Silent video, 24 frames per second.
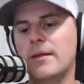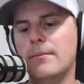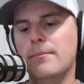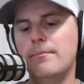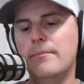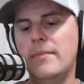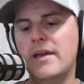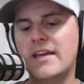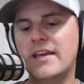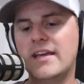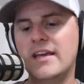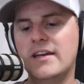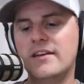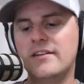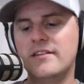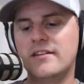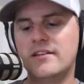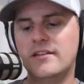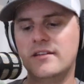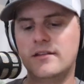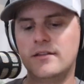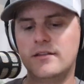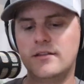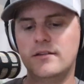make
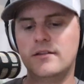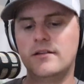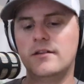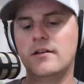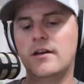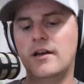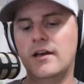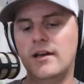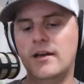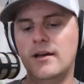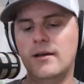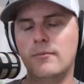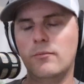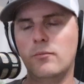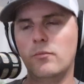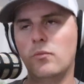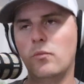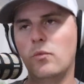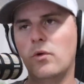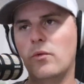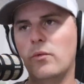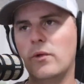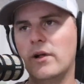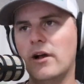it
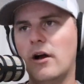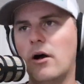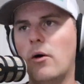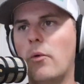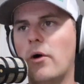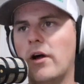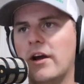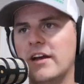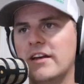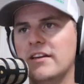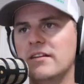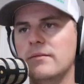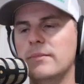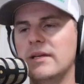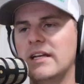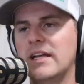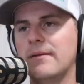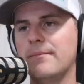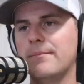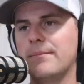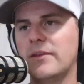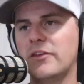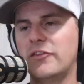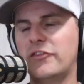what we all want it to
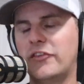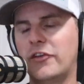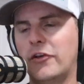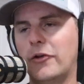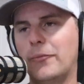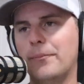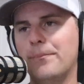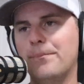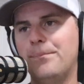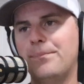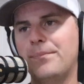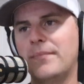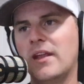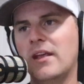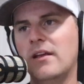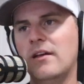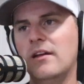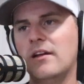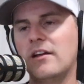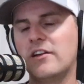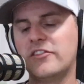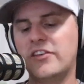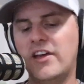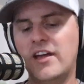be. So
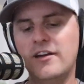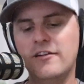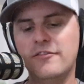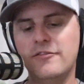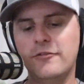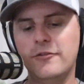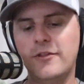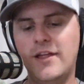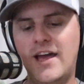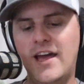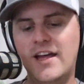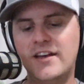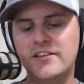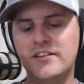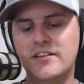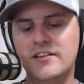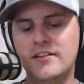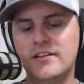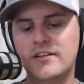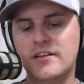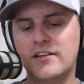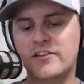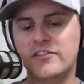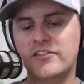excited for that.
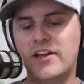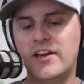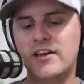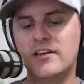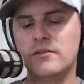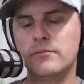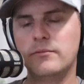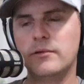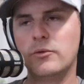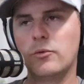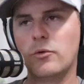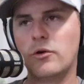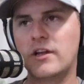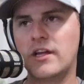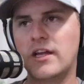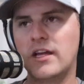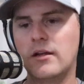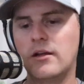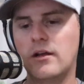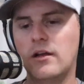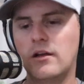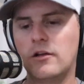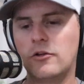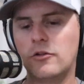Excited to be
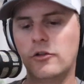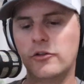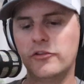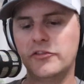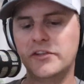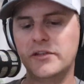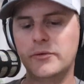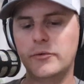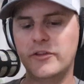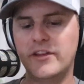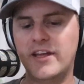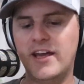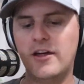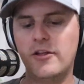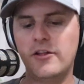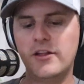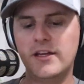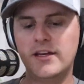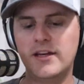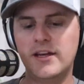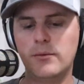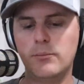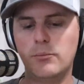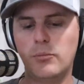working closely with
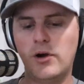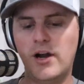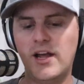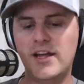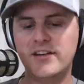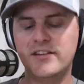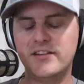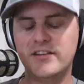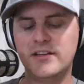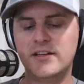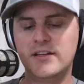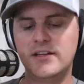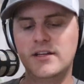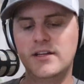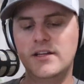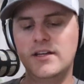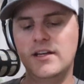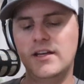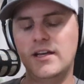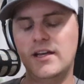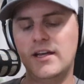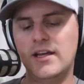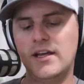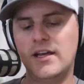Alan and Brett
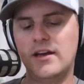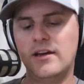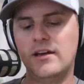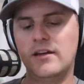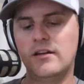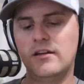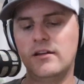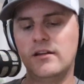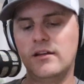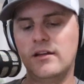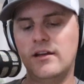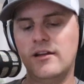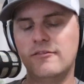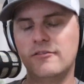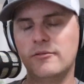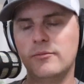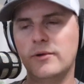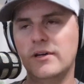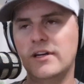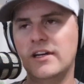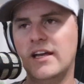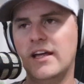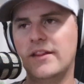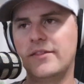and
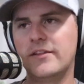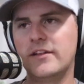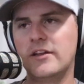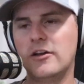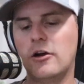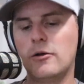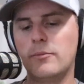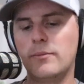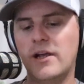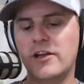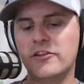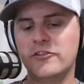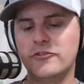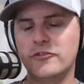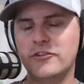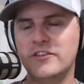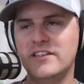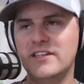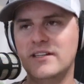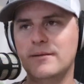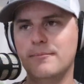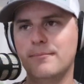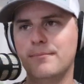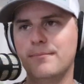everybody at the Yard Mastery
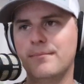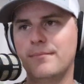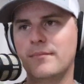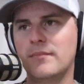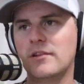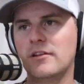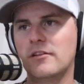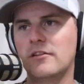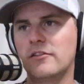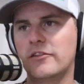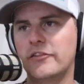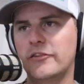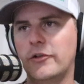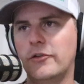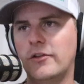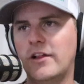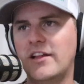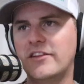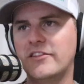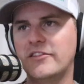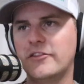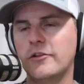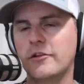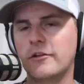team. So
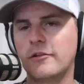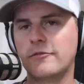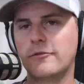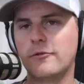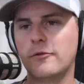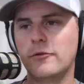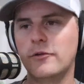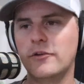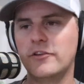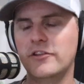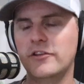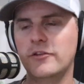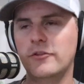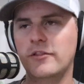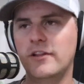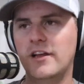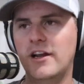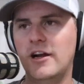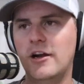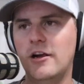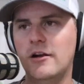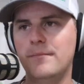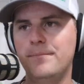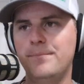lots to look forward to
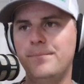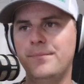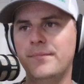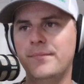there,